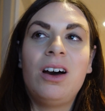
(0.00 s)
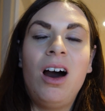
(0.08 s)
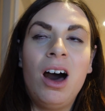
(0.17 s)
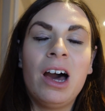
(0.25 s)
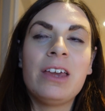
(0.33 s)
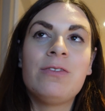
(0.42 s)

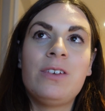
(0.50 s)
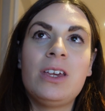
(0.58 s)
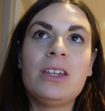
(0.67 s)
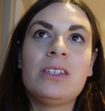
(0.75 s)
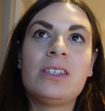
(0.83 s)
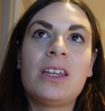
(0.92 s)
high
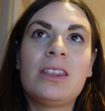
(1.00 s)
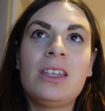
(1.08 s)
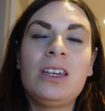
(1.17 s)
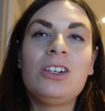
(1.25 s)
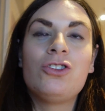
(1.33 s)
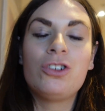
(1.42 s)
fees that
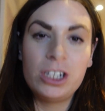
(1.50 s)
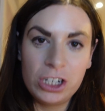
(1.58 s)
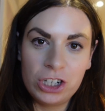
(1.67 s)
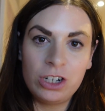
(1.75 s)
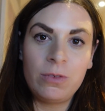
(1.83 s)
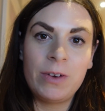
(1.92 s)
the
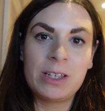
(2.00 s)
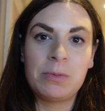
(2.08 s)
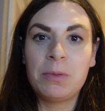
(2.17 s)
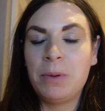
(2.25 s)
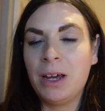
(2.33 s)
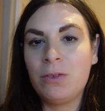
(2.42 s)
traditional
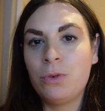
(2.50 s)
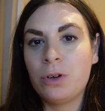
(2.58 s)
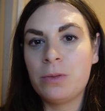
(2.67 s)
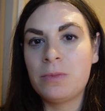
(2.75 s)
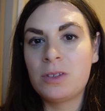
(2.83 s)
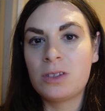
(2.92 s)
investment
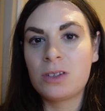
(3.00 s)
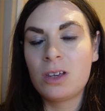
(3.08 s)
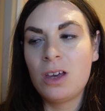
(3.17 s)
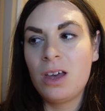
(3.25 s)
platforms